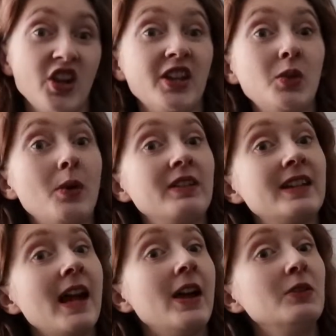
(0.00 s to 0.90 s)
the
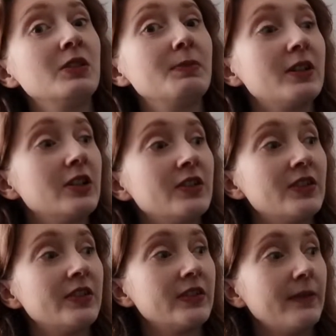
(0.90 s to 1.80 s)
January sales
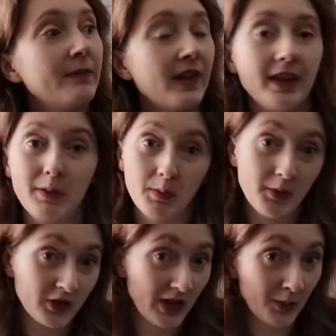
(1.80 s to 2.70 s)
because they were
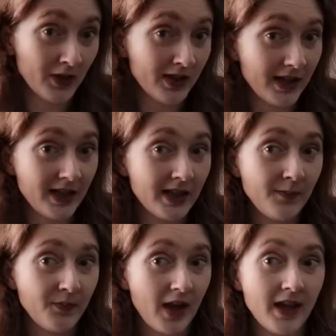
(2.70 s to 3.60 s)
books I wanted
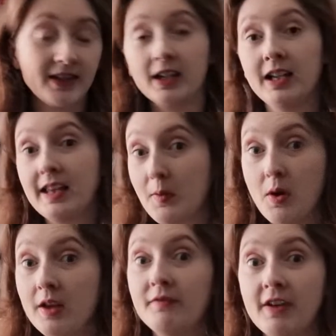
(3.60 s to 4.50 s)
and suddenly they
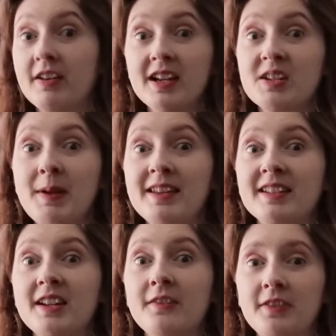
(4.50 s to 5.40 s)
weren't very
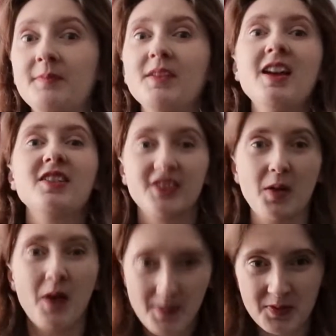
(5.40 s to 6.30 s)
expensive,
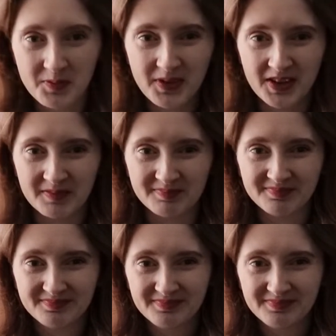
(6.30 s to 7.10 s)
so I bought them.